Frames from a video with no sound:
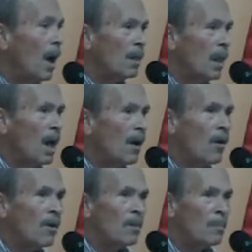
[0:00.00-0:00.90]
a lot
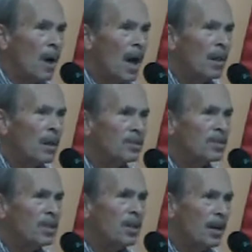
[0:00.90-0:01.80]
on the
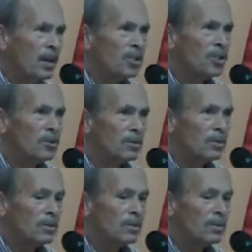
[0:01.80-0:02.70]
policy
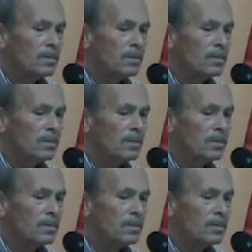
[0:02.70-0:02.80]
issues.